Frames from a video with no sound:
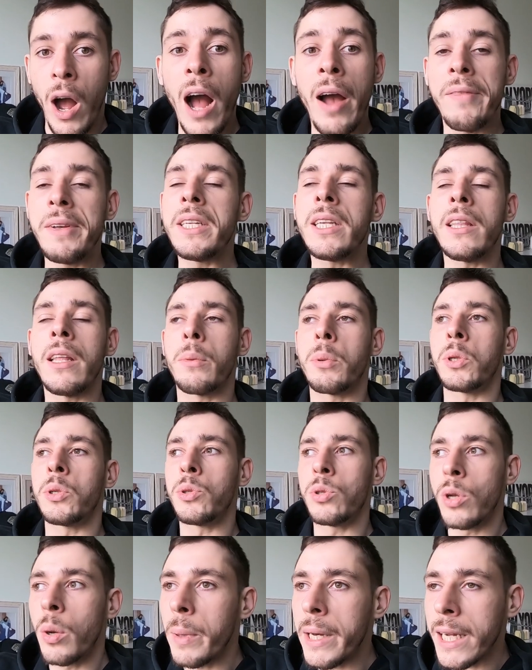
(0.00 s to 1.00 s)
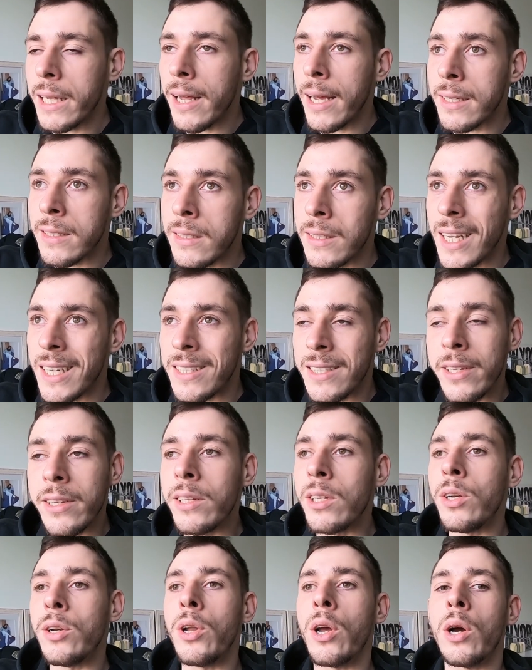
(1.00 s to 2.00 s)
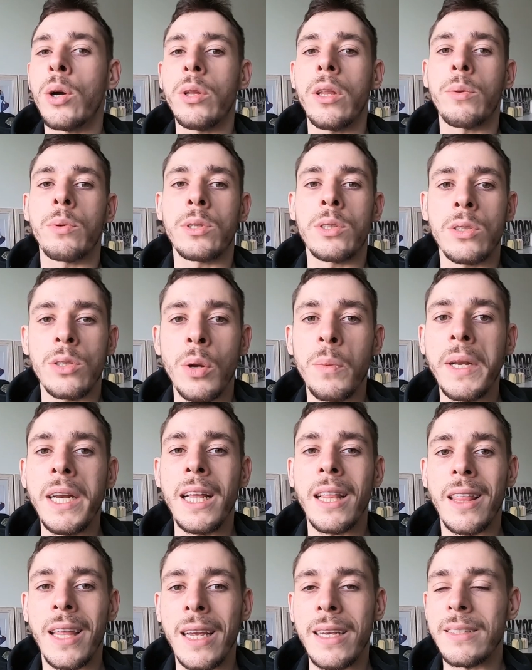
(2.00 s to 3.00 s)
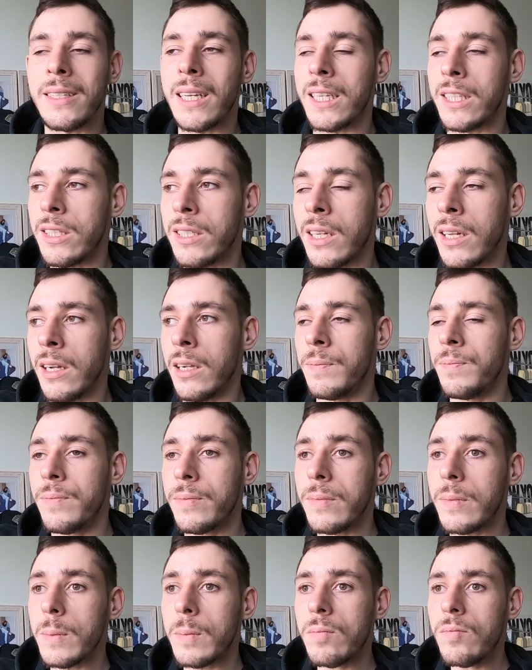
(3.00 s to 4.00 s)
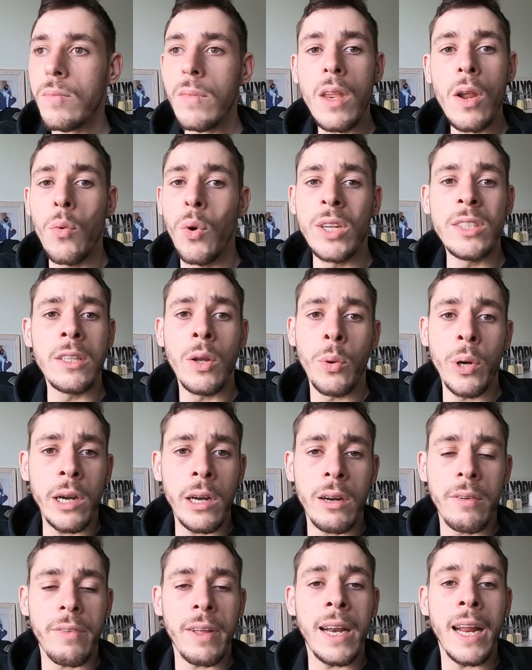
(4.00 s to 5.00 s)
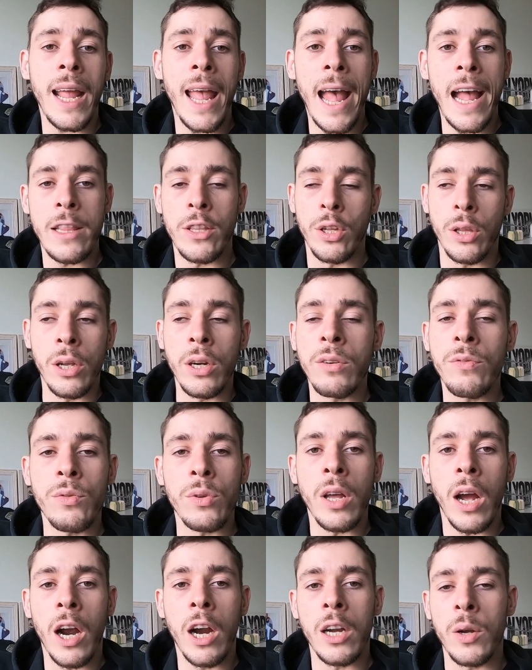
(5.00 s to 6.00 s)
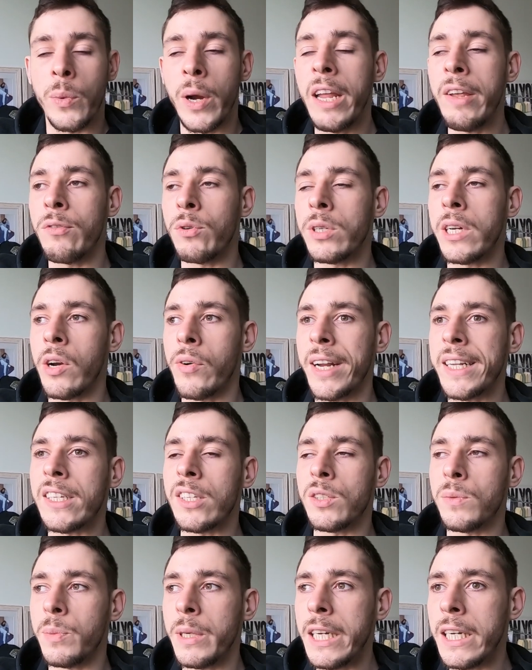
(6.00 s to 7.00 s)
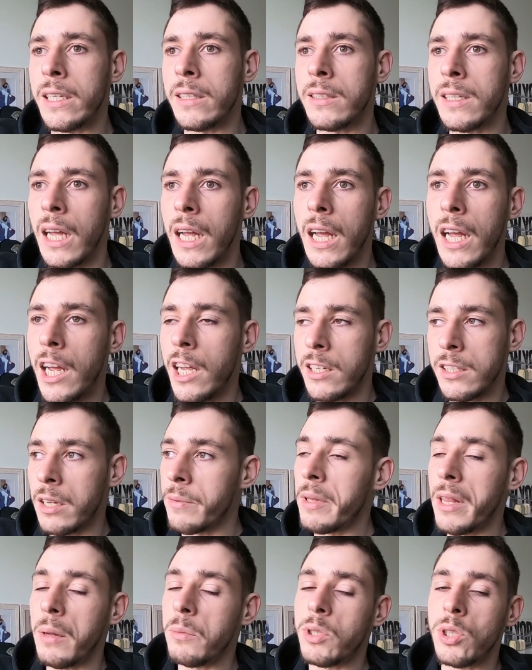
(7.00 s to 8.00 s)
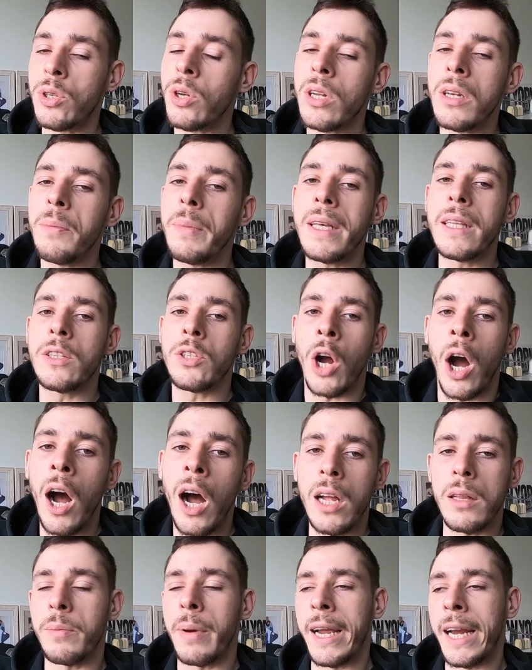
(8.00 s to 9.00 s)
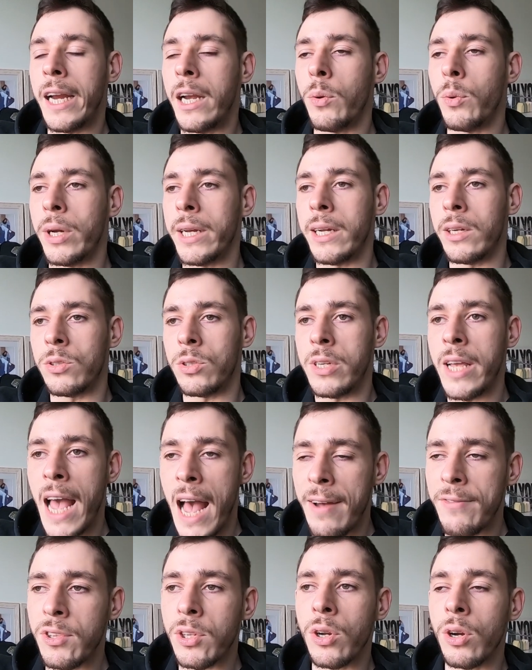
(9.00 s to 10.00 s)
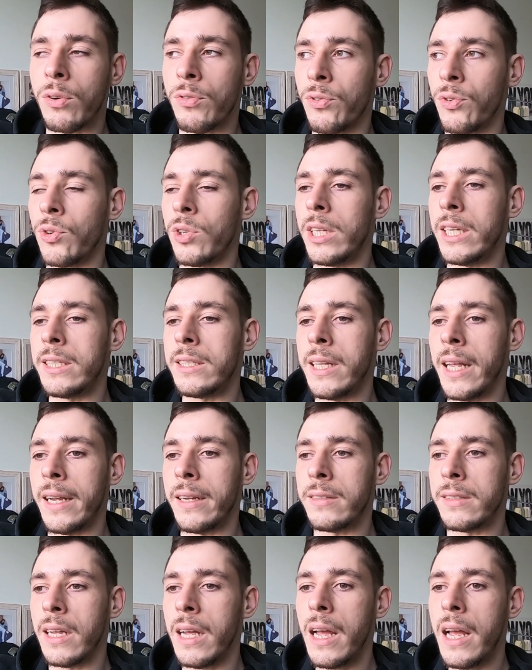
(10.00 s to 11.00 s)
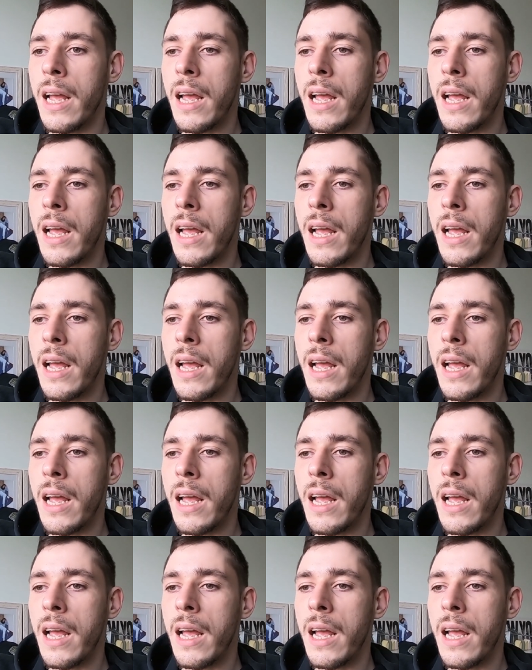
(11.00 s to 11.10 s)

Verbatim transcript: Obviously, there were so many lessons I still didn't know. There were so many things I still wasn't aware of, and I had to learn through the hard way, through direct experience. Some of them just couldn't be taught by anyone else. You have to go through these things.